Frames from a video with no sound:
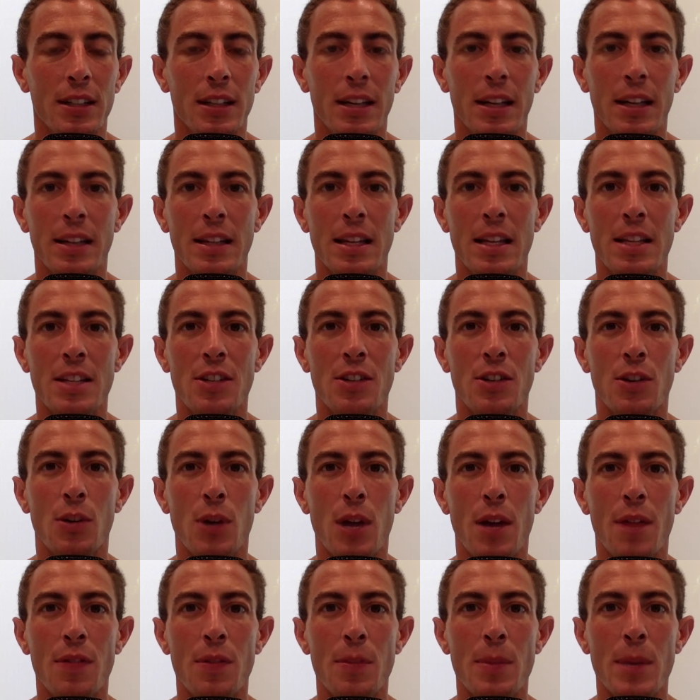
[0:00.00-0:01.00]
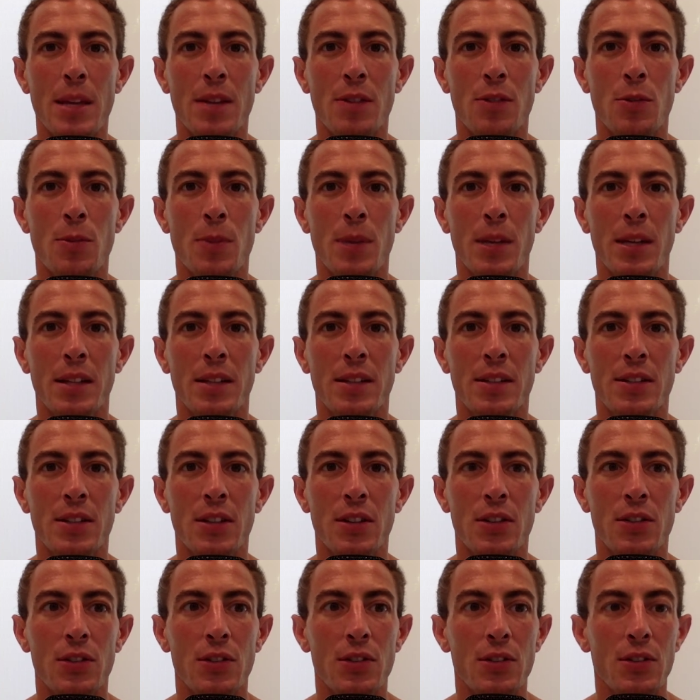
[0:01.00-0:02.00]
and then you don't have to make too many
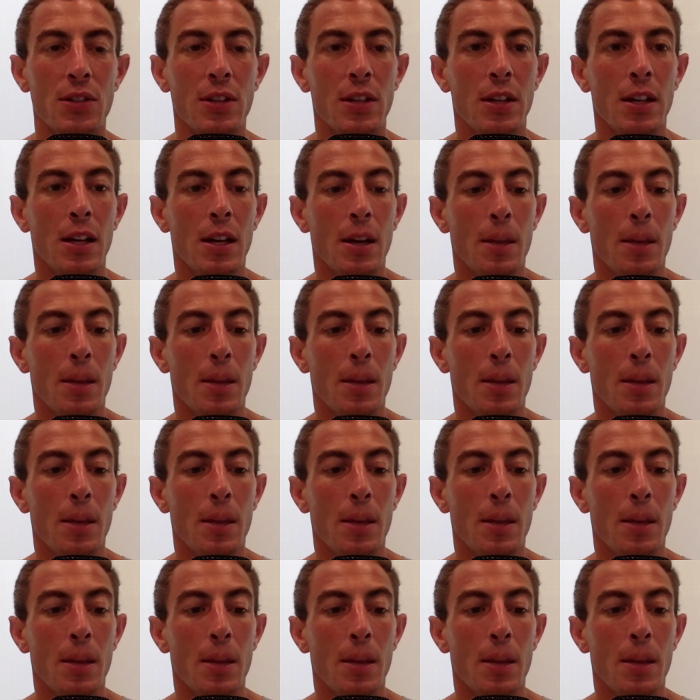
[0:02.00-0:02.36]
decisions.